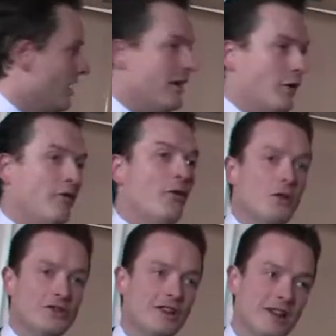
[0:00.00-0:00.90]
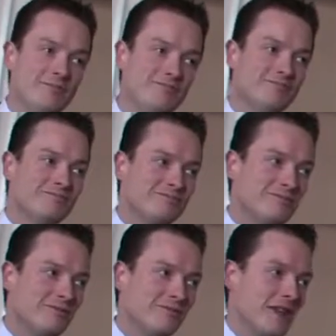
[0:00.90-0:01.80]
Now, unfortunately,
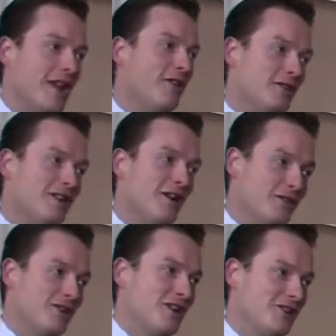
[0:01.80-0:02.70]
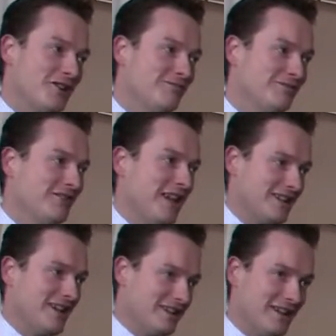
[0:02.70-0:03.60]
the area of South Cheshire,
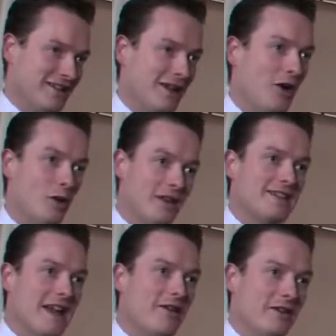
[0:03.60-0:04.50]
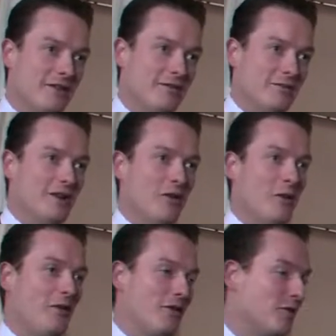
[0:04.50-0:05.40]
as, as, as a whole, this area that you know
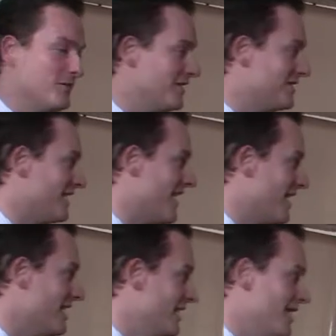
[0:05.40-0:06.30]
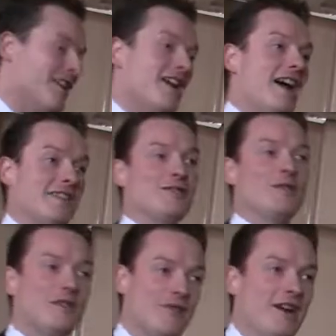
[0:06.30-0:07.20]
where we've come to today, has some
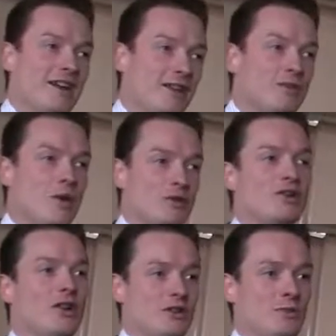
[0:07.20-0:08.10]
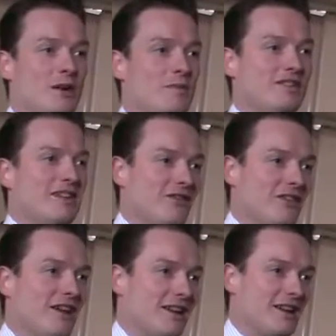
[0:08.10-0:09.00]
of the very most cost prohibitive
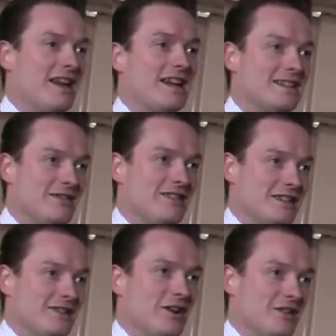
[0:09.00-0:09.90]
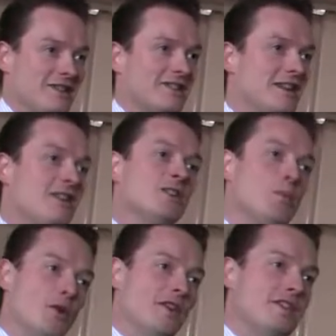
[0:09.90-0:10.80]
connectivity charges to
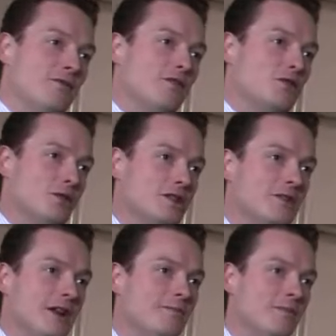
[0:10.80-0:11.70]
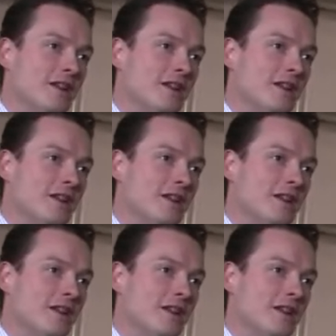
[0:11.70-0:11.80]
put this infrastructure in.